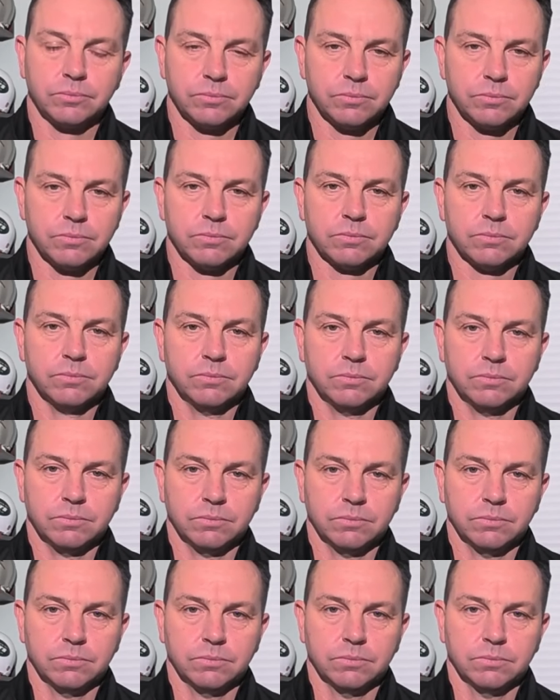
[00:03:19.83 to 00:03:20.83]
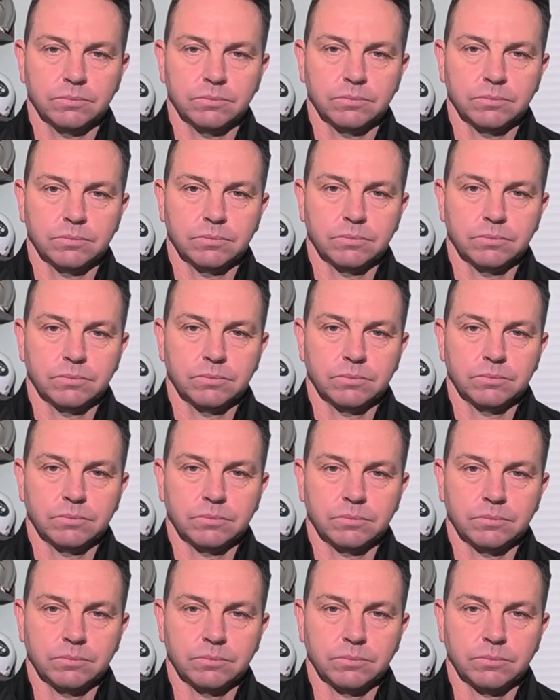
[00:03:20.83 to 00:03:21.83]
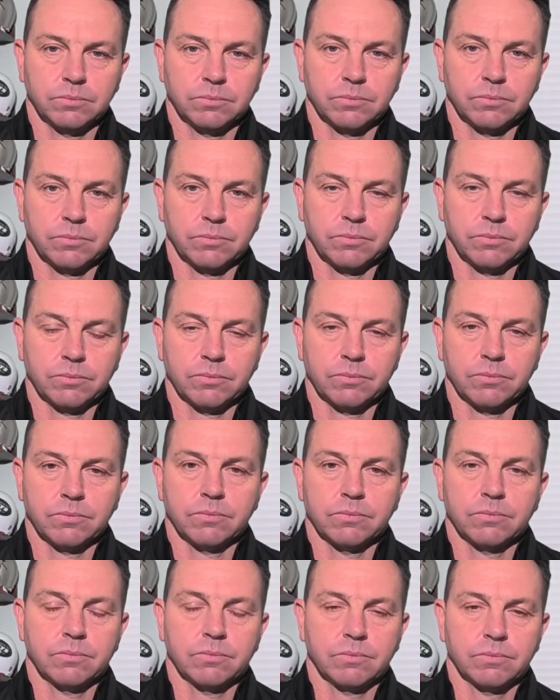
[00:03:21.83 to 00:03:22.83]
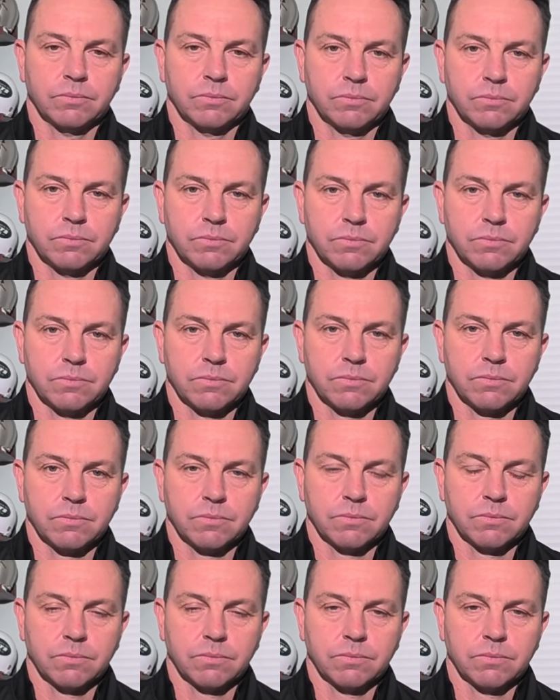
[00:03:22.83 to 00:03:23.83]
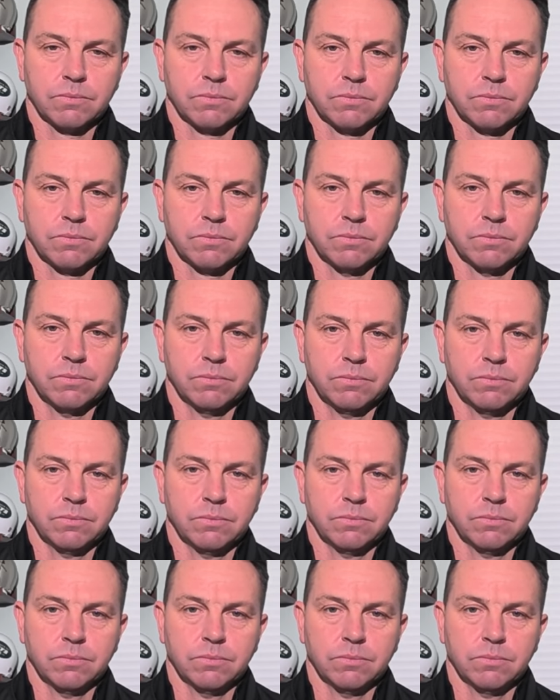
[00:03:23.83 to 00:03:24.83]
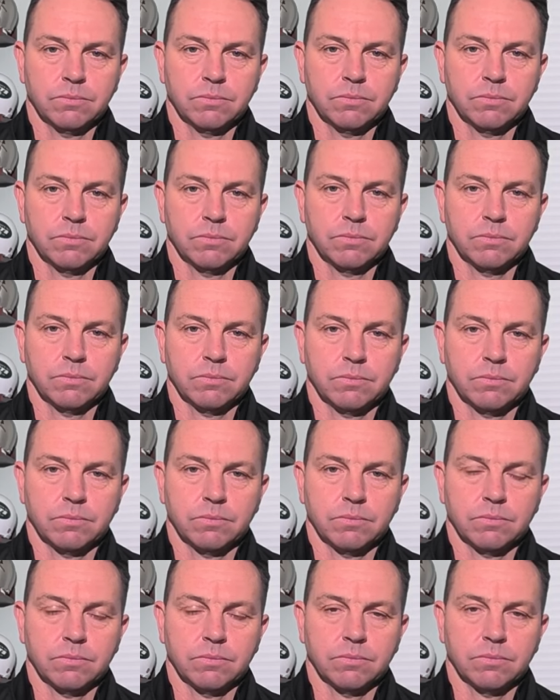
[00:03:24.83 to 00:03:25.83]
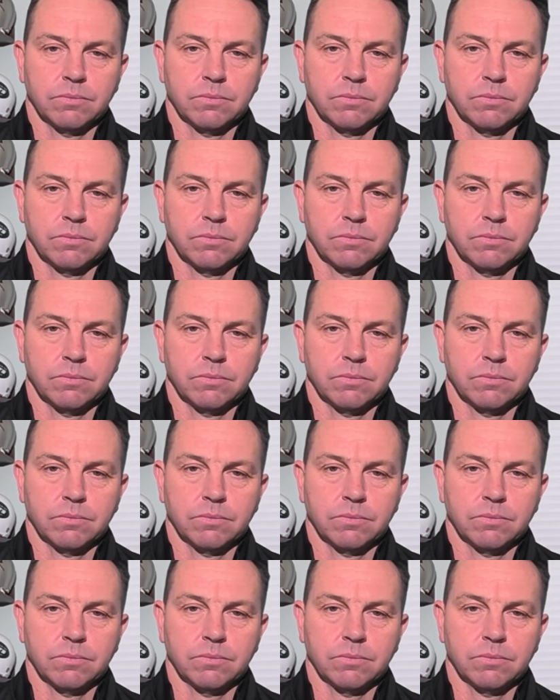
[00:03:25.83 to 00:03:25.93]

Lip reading: (silent)